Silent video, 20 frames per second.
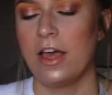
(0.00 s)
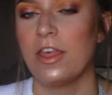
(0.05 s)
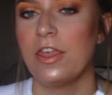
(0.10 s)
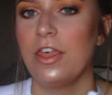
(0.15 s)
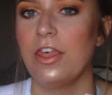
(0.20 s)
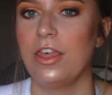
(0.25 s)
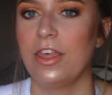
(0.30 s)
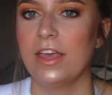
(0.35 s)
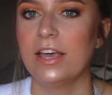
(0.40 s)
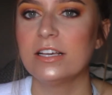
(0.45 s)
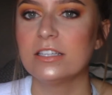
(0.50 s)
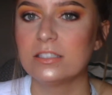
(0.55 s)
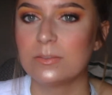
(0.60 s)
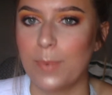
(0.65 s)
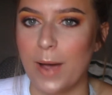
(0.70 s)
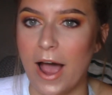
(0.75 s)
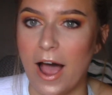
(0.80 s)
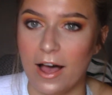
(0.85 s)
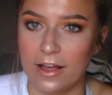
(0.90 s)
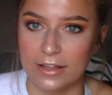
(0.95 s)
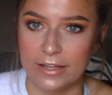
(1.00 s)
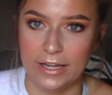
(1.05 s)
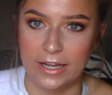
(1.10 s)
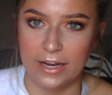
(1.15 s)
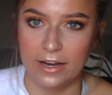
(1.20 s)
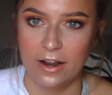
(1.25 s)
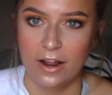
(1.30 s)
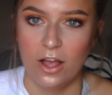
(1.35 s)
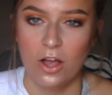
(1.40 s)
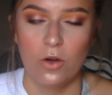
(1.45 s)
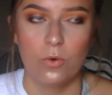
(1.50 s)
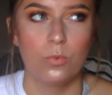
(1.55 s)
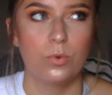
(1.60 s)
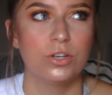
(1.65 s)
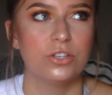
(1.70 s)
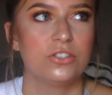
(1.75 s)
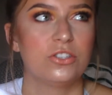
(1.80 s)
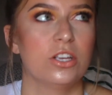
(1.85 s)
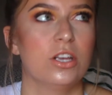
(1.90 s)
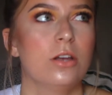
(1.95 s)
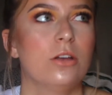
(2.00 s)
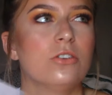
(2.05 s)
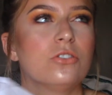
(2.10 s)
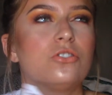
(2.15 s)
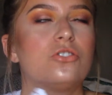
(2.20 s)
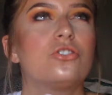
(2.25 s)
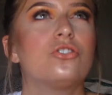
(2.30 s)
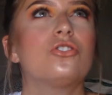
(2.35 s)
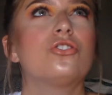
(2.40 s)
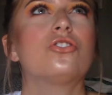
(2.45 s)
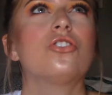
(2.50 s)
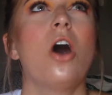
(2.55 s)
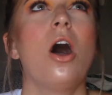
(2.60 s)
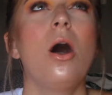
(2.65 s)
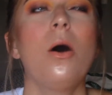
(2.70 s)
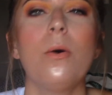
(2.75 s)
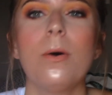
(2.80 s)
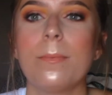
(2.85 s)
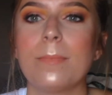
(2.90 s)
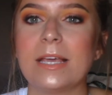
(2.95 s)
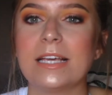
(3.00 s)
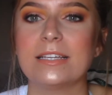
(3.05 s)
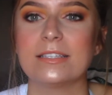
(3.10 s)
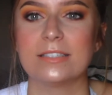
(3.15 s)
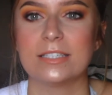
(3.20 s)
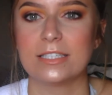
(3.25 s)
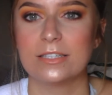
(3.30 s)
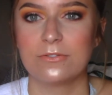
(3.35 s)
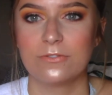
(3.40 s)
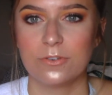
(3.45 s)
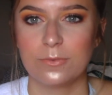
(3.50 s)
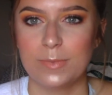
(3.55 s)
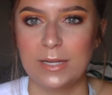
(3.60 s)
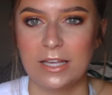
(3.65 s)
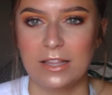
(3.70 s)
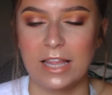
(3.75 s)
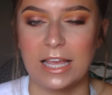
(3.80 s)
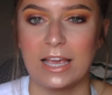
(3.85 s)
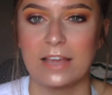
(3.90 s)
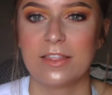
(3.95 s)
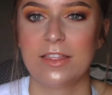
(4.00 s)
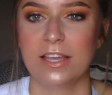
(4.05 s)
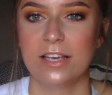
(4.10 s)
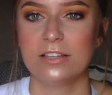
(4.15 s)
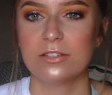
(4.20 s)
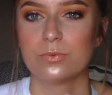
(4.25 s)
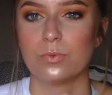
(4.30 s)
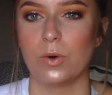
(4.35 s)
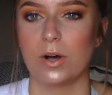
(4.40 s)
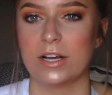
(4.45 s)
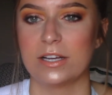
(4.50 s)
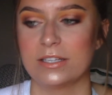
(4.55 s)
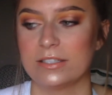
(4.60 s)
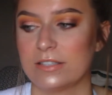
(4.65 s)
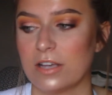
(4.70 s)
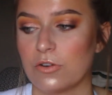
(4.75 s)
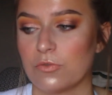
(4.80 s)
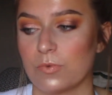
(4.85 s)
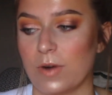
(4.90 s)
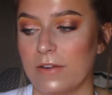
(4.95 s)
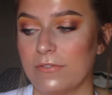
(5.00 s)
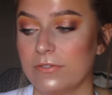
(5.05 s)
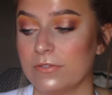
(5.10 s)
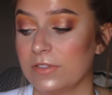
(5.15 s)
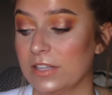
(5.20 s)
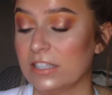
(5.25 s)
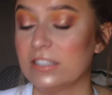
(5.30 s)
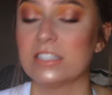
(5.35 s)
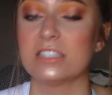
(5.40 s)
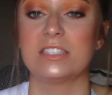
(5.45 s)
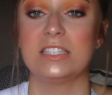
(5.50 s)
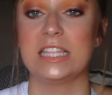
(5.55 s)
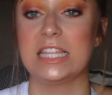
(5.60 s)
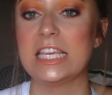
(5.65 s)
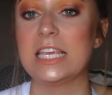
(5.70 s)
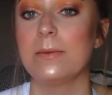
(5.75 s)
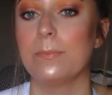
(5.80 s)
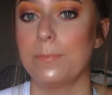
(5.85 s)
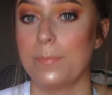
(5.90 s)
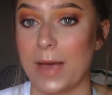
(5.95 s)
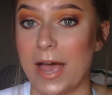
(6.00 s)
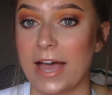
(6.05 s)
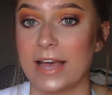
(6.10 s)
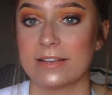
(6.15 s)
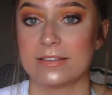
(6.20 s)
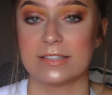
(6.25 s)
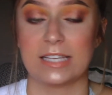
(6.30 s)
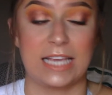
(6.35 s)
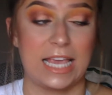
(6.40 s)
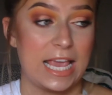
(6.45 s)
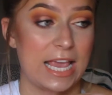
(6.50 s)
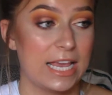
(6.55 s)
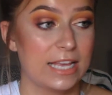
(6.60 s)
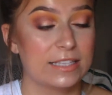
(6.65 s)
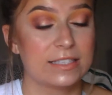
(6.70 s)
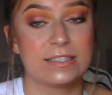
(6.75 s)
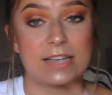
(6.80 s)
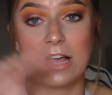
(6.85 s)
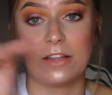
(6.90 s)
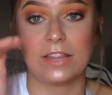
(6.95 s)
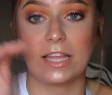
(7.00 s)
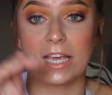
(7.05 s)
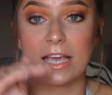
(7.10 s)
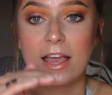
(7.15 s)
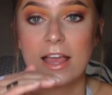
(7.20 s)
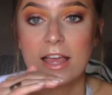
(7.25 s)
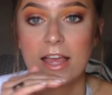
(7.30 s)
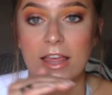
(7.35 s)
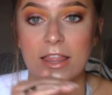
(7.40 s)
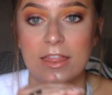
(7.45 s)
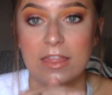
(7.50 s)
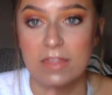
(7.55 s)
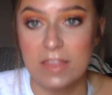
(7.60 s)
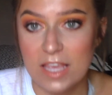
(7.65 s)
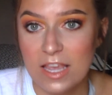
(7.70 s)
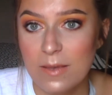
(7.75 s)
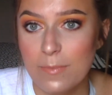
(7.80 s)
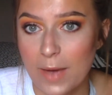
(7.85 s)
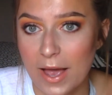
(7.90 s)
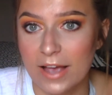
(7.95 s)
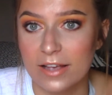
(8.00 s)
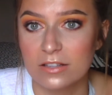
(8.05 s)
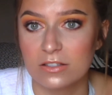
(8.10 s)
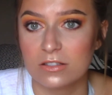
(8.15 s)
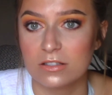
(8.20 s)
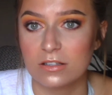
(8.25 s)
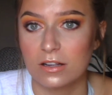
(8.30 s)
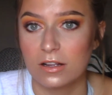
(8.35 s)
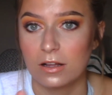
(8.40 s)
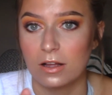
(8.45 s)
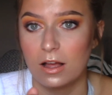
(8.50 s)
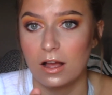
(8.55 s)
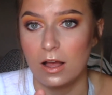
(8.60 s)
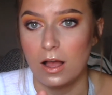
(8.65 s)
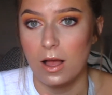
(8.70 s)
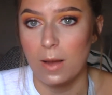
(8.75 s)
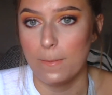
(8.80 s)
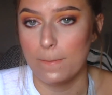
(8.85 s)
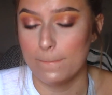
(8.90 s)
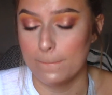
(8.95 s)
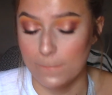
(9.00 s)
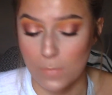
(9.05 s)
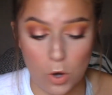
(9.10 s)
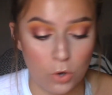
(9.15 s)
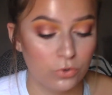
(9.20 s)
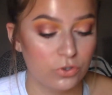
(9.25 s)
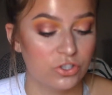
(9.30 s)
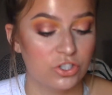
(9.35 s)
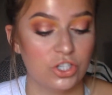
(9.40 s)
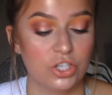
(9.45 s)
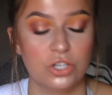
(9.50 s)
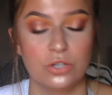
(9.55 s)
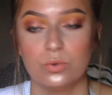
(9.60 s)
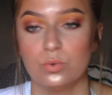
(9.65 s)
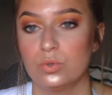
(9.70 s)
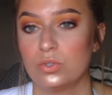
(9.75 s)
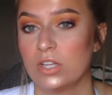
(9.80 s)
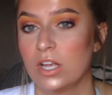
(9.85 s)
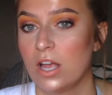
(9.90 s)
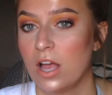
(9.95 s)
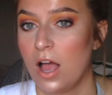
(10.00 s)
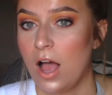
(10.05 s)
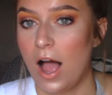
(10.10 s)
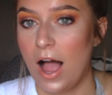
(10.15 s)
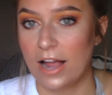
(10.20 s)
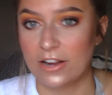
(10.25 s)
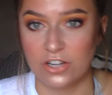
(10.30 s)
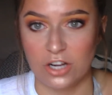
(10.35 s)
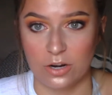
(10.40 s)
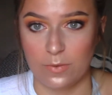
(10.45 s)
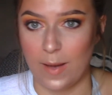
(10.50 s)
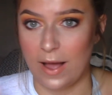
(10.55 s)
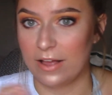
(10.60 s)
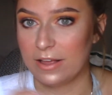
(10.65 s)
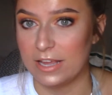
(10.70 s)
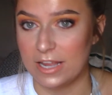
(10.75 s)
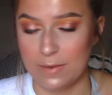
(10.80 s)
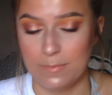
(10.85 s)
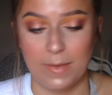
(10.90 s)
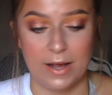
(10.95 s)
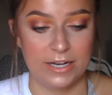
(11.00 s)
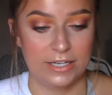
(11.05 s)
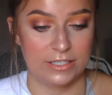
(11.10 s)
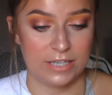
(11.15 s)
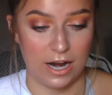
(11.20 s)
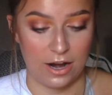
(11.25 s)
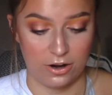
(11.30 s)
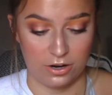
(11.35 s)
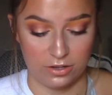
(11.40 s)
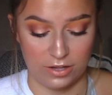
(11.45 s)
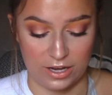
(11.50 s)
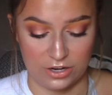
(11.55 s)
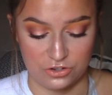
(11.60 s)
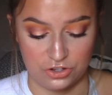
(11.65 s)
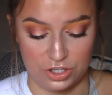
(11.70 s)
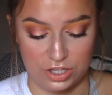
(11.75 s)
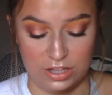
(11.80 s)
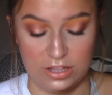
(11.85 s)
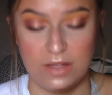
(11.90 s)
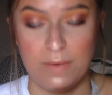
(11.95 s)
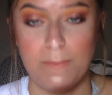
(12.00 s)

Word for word: This palette was so amazing for me. Like, this was a this is the best, like, hands down, like the best, most used eyeshadow palette in my entire collection. The